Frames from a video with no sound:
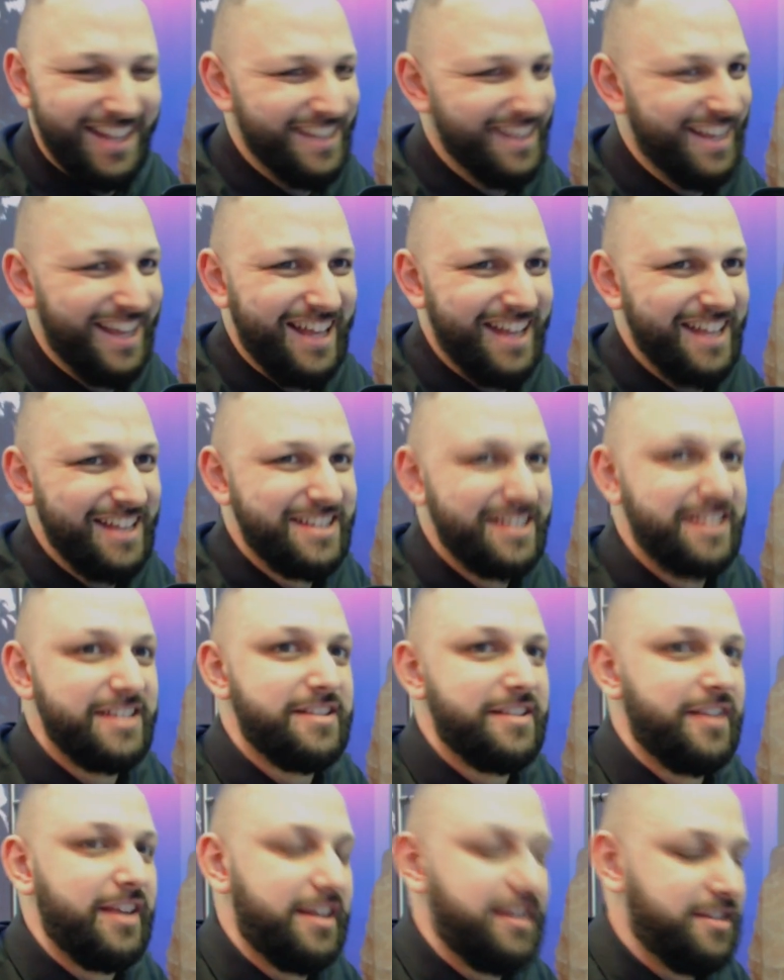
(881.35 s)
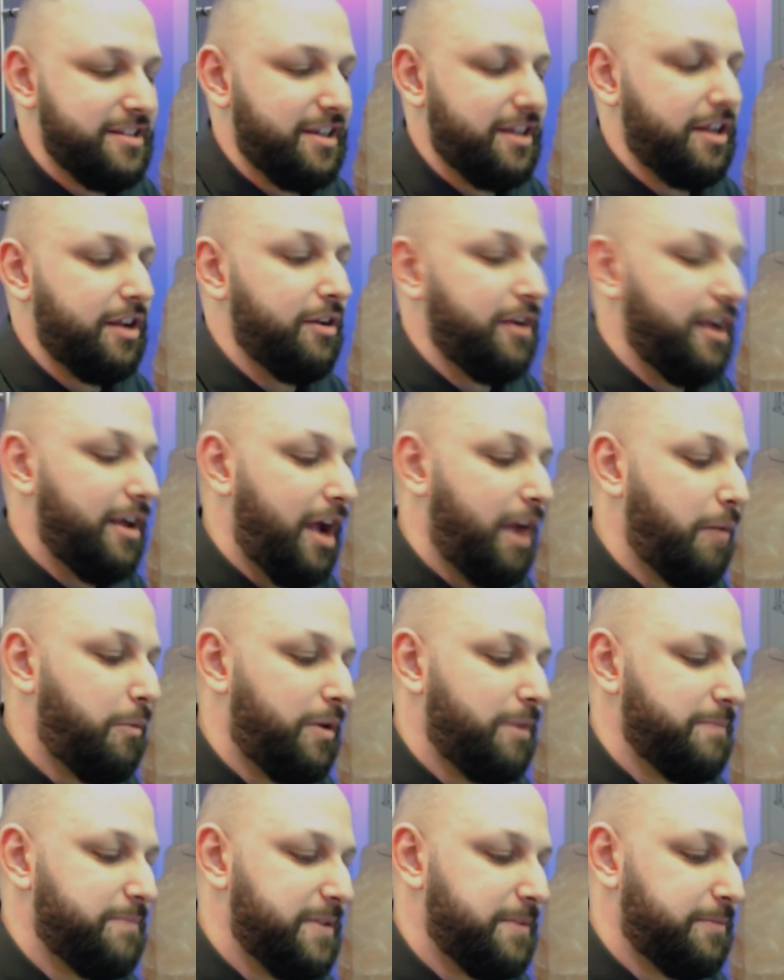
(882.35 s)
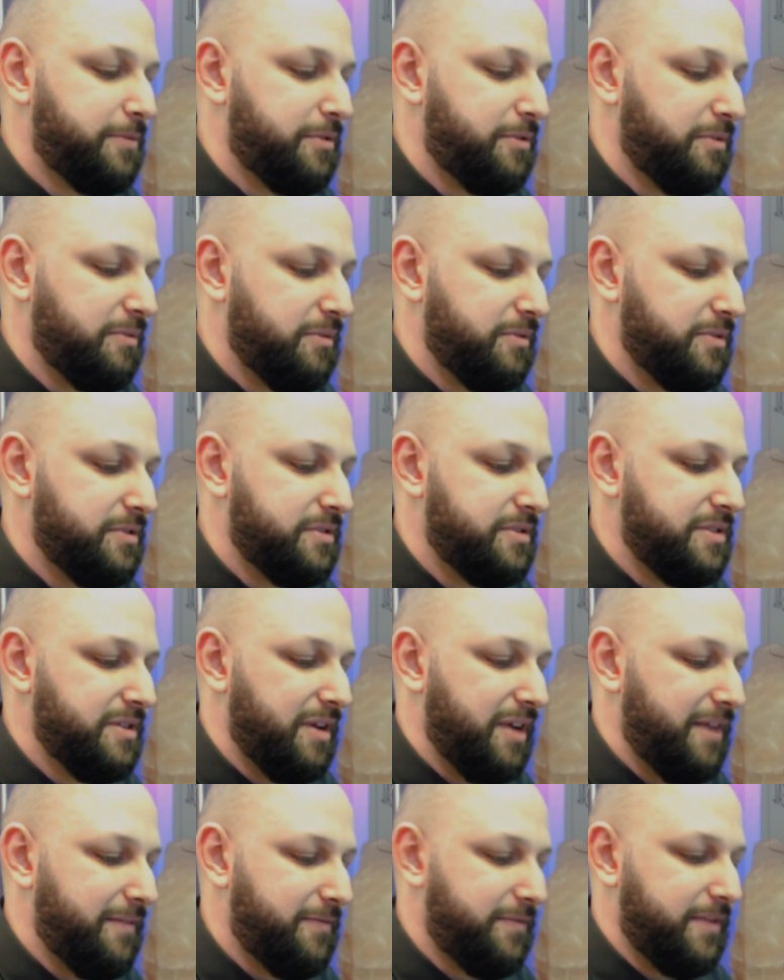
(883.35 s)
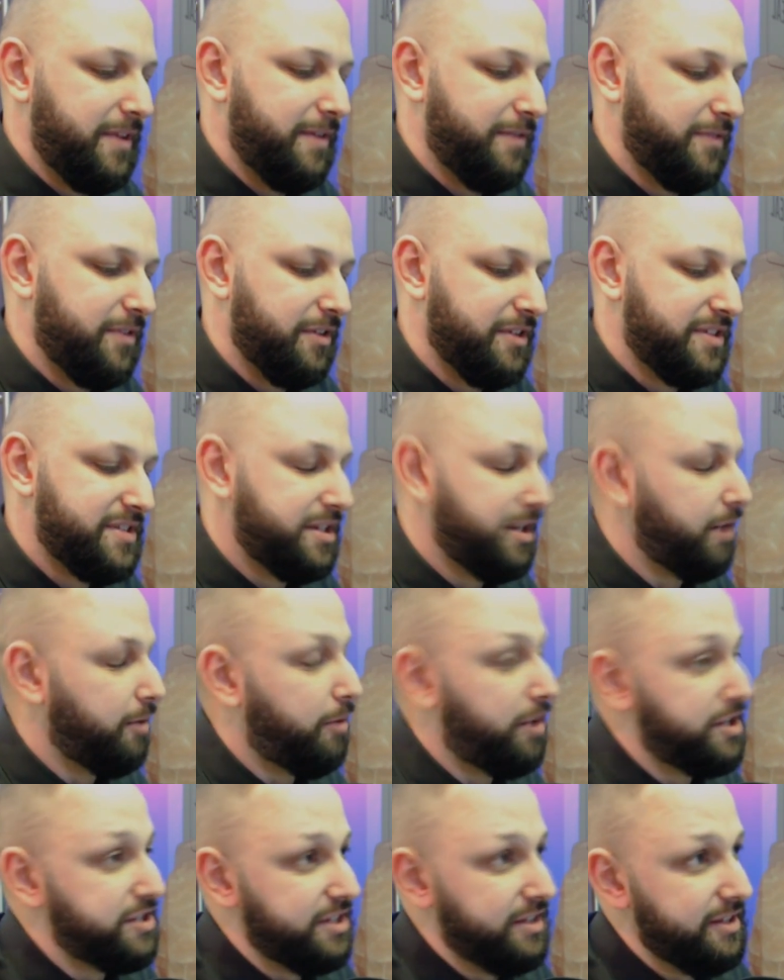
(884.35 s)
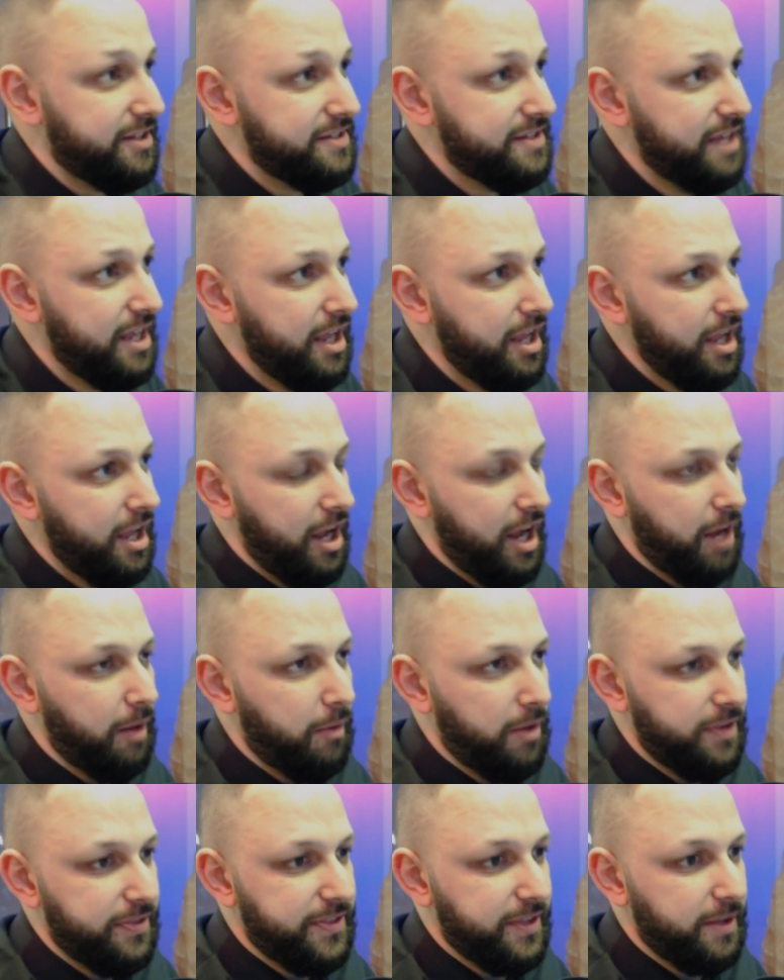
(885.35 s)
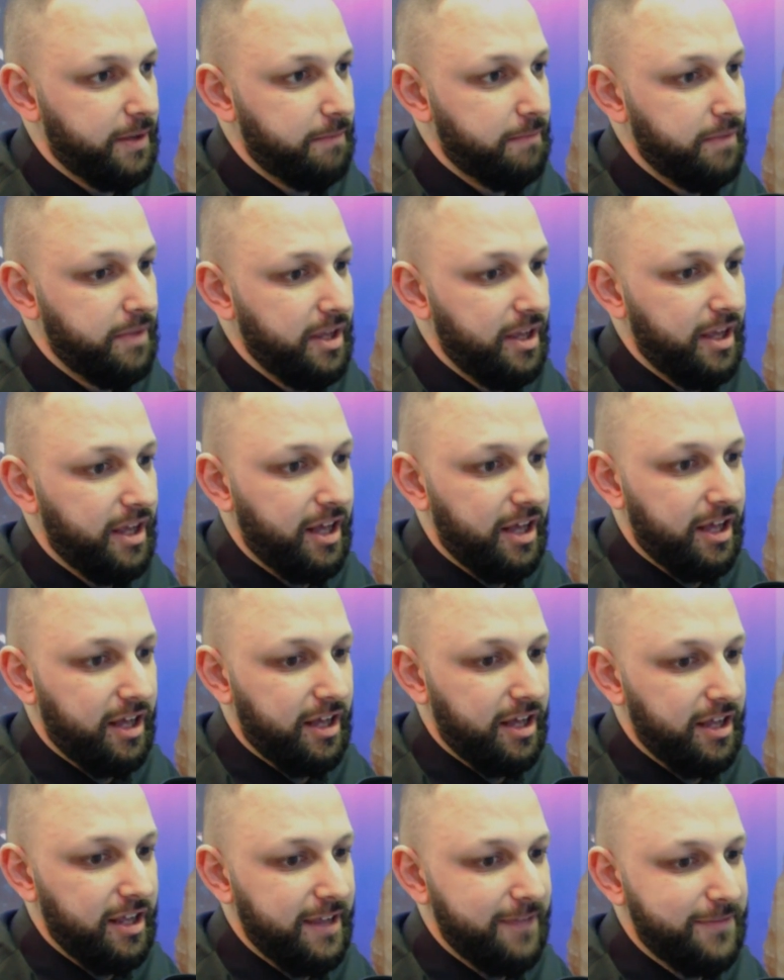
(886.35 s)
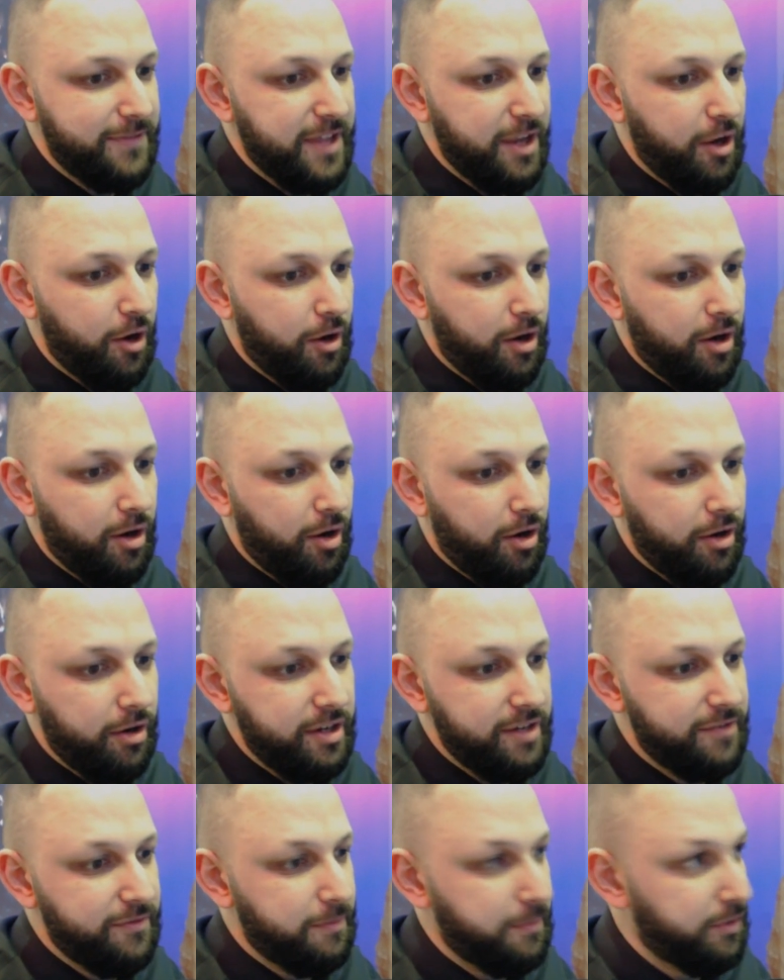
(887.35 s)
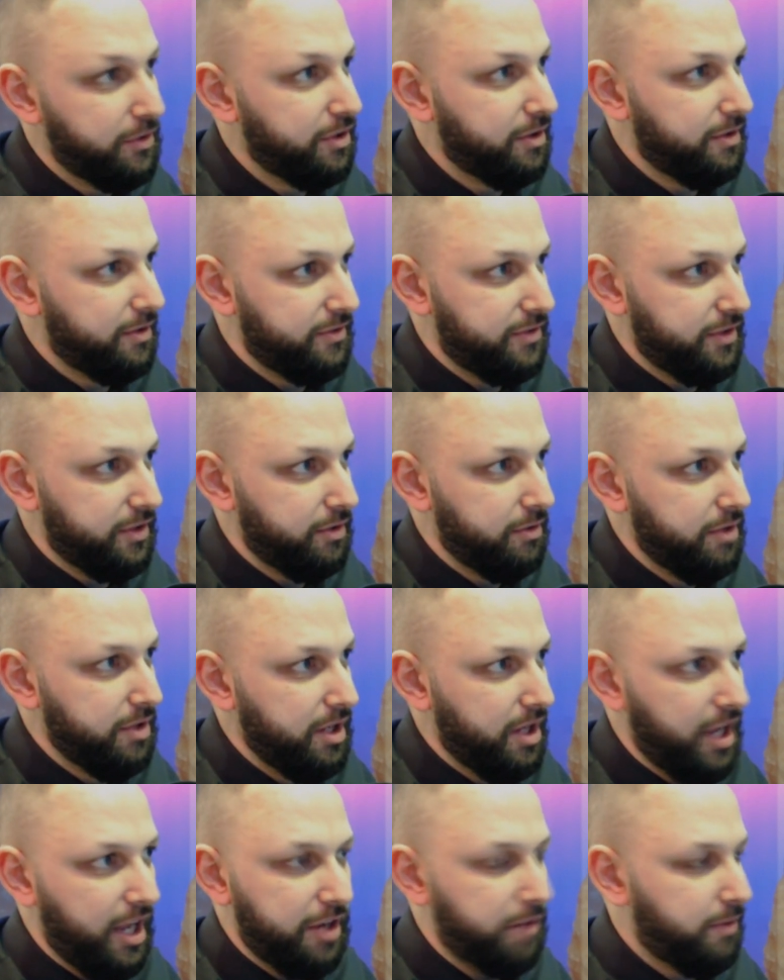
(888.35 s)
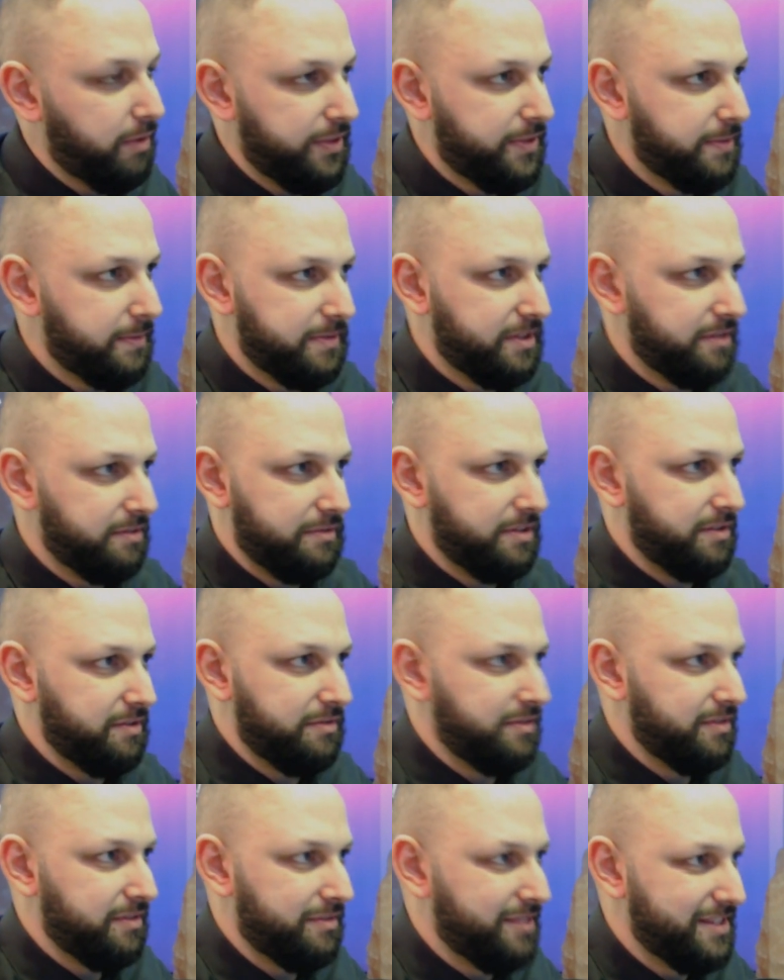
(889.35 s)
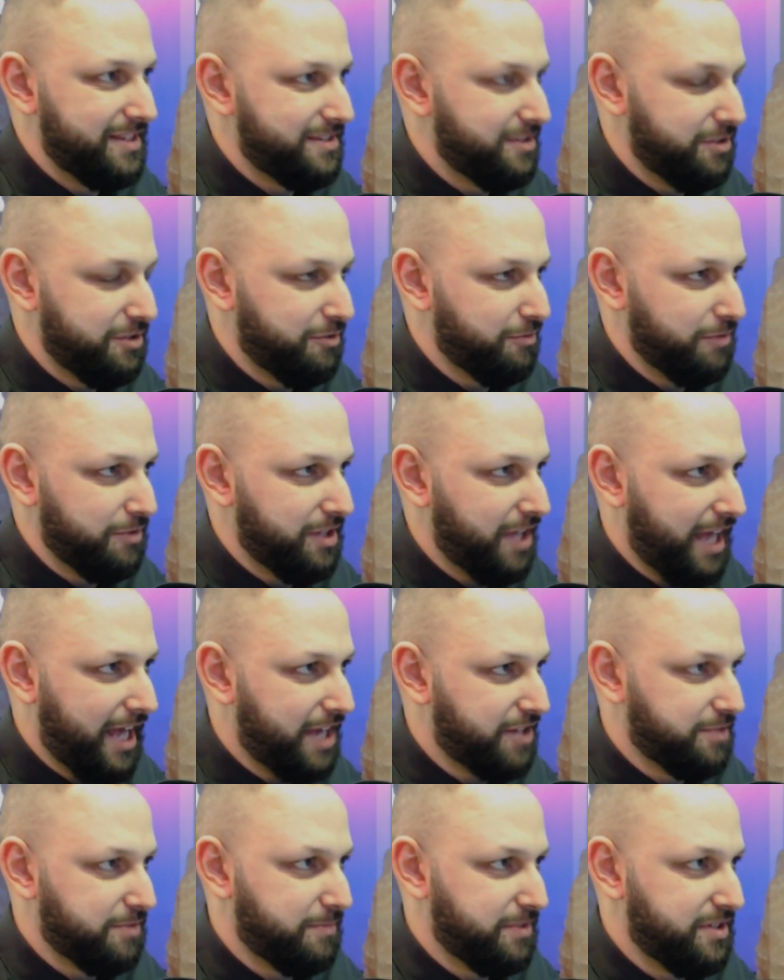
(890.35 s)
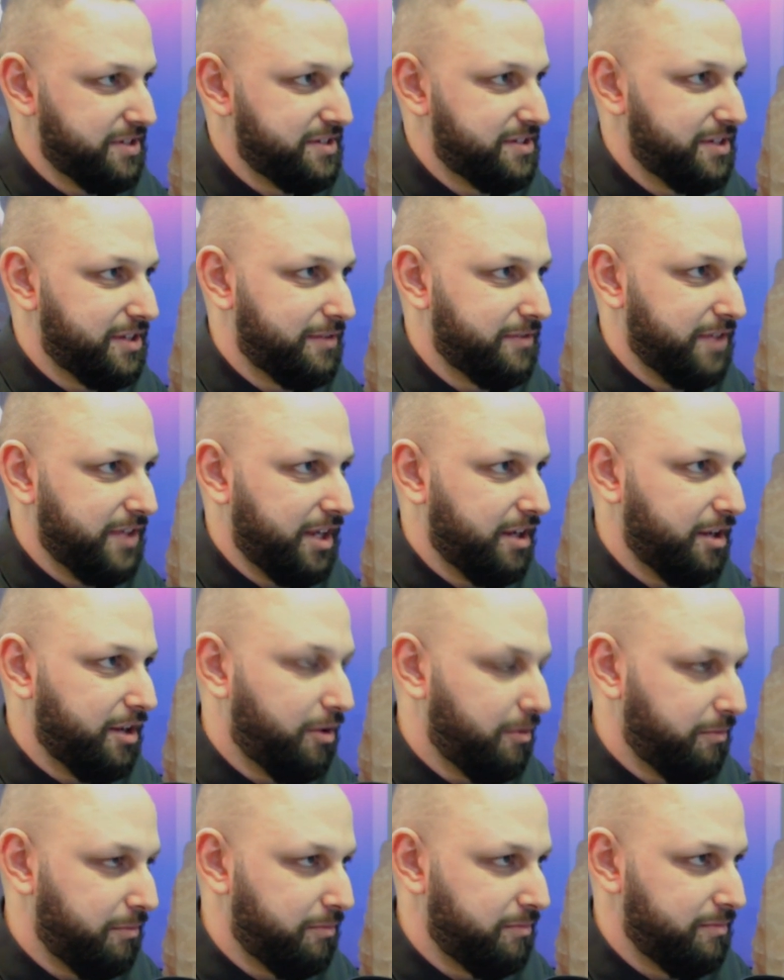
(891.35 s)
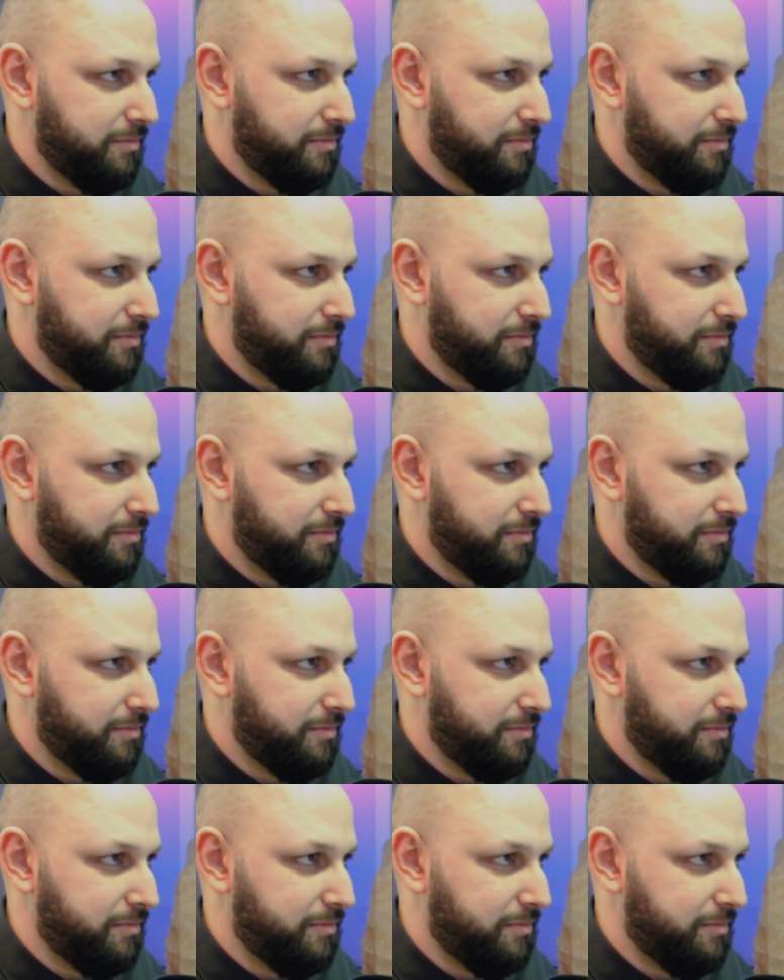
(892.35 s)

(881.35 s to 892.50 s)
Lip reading: It's because like, check it out. I want people, if they're listening or watching this, I want them, if they are already familiar with you, I don't want them to listen to you rehash a bunch of stuff that can go,